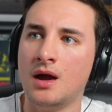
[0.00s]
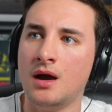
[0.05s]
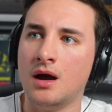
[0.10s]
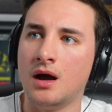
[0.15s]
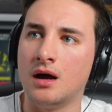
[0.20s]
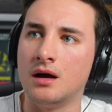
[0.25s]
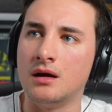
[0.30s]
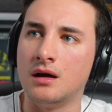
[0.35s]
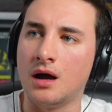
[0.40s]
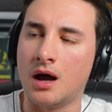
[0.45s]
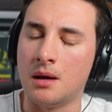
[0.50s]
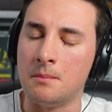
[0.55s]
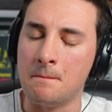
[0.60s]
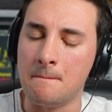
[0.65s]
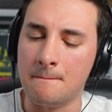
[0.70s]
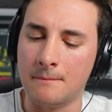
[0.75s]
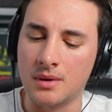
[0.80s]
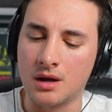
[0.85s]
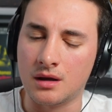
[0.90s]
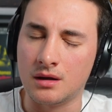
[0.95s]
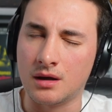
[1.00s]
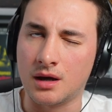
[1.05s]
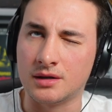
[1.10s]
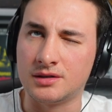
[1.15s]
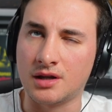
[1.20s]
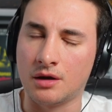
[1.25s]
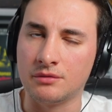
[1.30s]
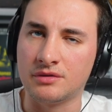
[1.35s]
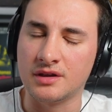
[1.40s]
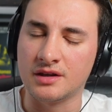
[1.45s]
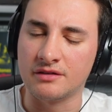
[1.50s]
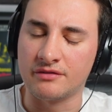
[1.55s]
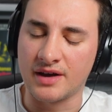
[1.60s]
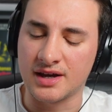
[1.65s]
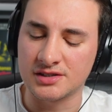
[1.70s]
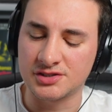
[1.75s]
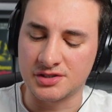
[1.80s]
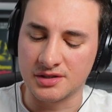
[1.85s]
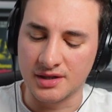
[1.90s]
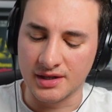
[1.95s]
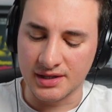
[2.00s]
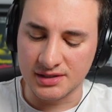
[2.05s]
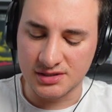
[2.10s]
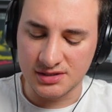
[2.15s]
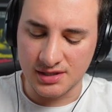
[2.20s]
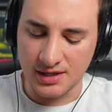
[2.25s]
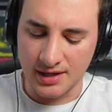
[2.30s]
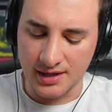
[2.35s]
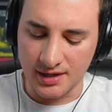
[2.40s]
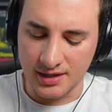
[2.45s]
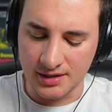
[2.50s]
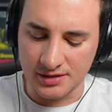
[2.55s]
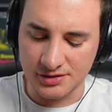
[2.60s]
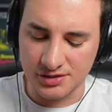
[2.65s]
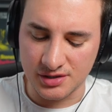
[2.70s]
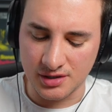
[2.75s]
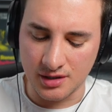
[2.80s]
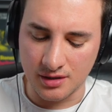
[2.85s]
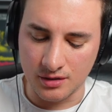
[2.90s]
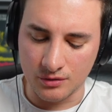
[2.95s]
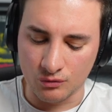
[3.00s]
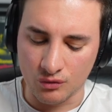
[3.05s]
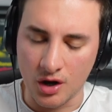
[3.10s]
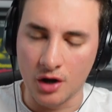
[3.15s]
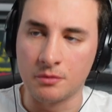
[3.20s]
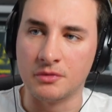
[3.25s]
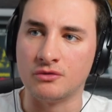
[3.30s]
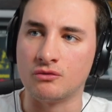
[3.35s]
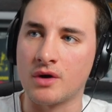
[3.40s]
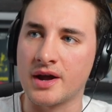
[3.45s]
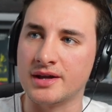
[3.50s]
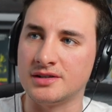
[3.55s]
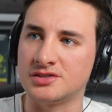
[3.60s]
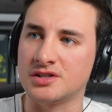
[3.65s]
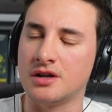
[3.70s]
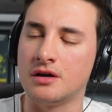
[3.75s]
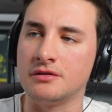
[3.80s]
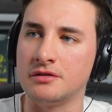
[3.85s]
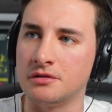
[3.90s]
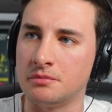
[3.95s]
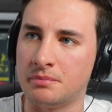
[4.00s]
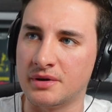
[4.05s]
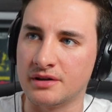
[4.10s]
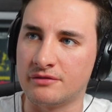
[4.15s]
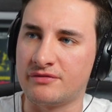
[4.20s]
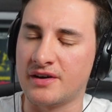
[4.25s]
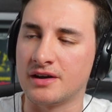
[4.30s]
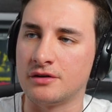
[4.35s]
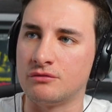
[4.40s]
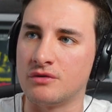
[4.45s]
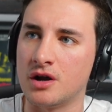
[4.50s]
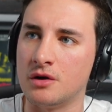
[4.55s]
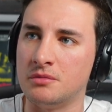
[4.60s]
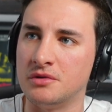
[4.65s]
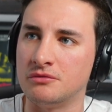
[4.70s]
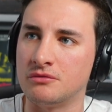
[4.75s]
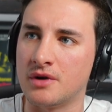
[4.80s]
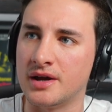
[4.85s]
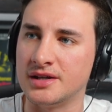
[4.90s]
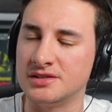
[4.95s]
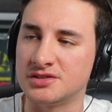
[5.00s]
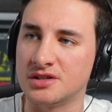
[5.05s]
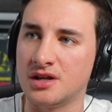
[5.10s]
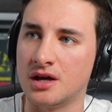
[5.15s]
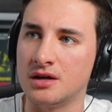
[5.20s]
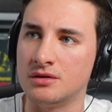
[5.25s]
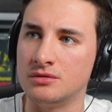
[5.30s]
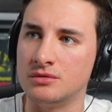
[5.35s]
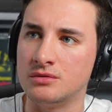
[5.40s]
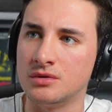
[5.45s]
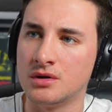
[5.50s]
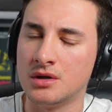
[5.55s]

Uh, I'm. Uh, I don't think I've asked you this. Is Roman Reigns? I know you're a big fan of Roman Reigns. I know